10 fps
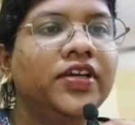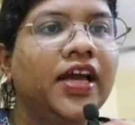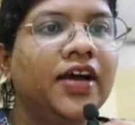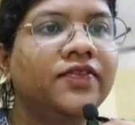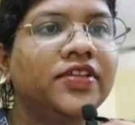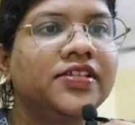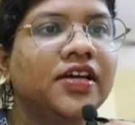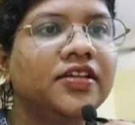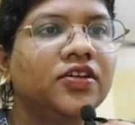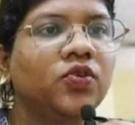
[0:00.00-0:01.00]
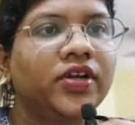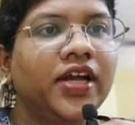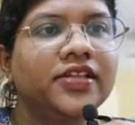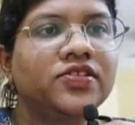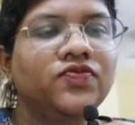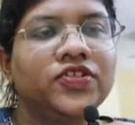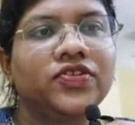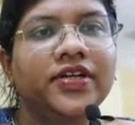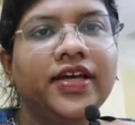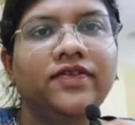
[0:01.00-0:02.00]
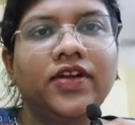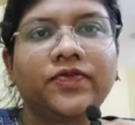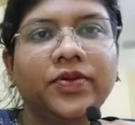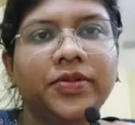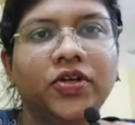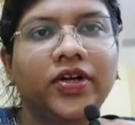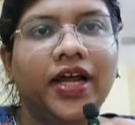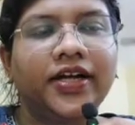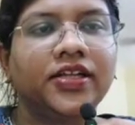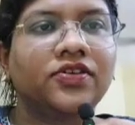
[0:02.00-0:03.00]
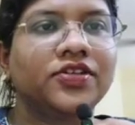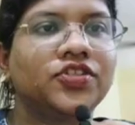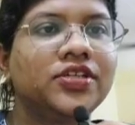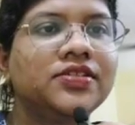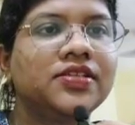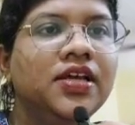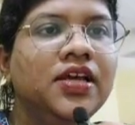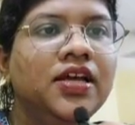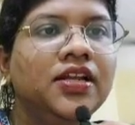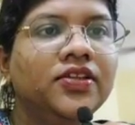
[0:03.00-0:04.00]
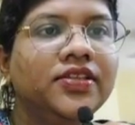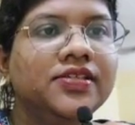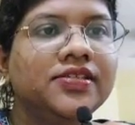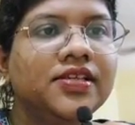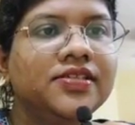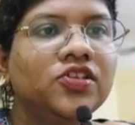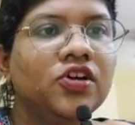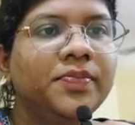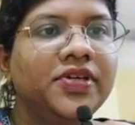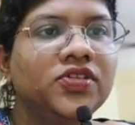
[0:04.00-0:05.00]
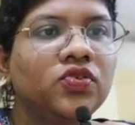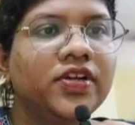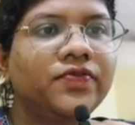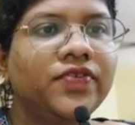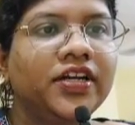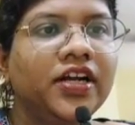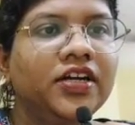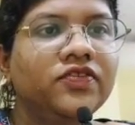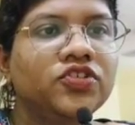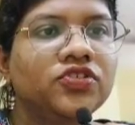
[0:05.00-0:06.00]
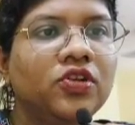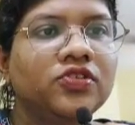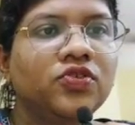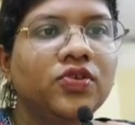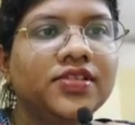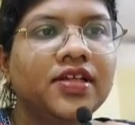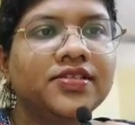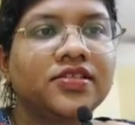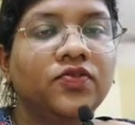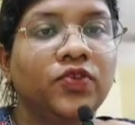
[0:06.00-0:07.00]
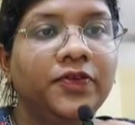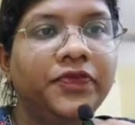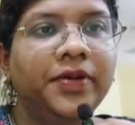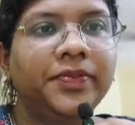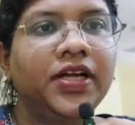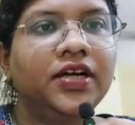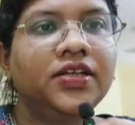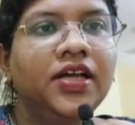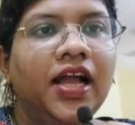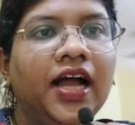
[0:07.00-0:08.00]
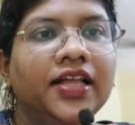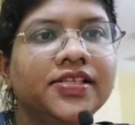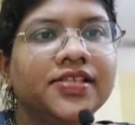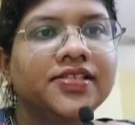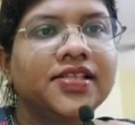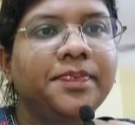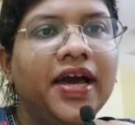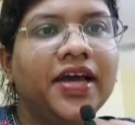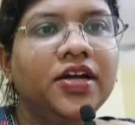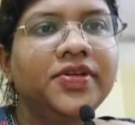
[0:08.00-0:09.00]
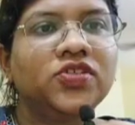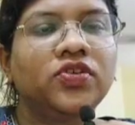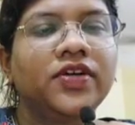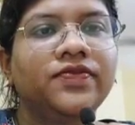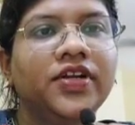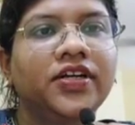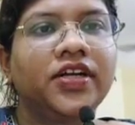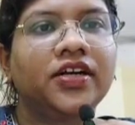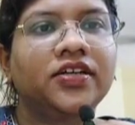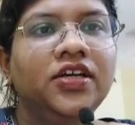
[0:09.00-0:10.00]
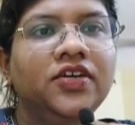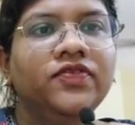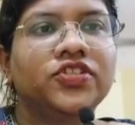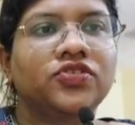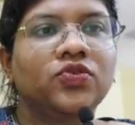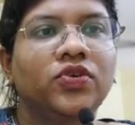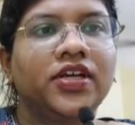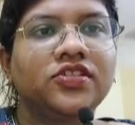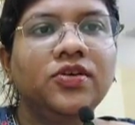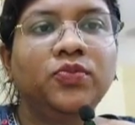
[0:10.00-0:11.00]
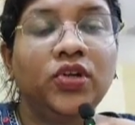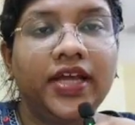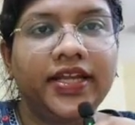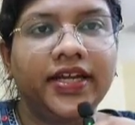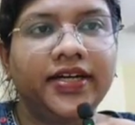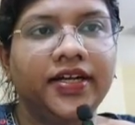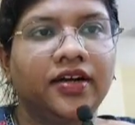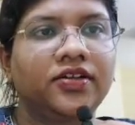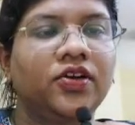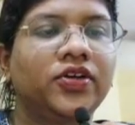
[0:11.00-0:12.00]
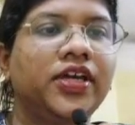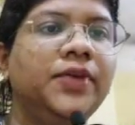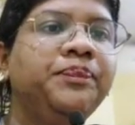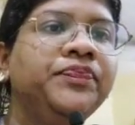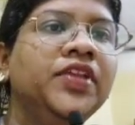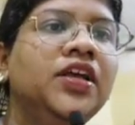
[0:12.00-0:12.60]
we have, these are the gonads which will develop from the gonadal ridges. Now this is your mesonephric duct, which is also known as the Wolffium duct, and this is the paramesonephric duct, which is known as the Mullerian duct. Okay.